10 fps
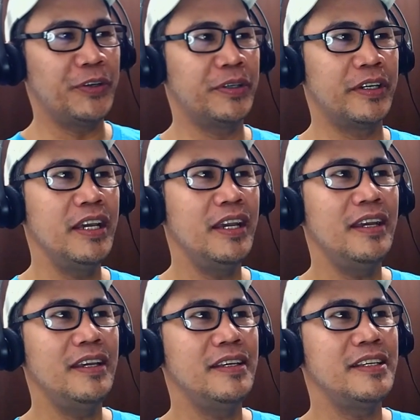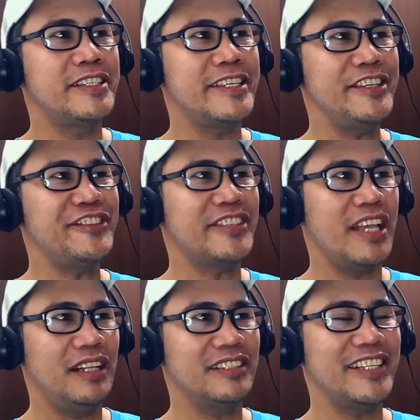Or she
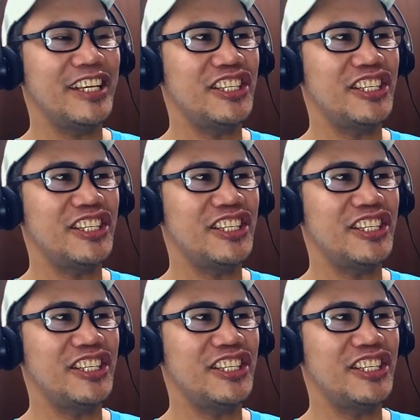sells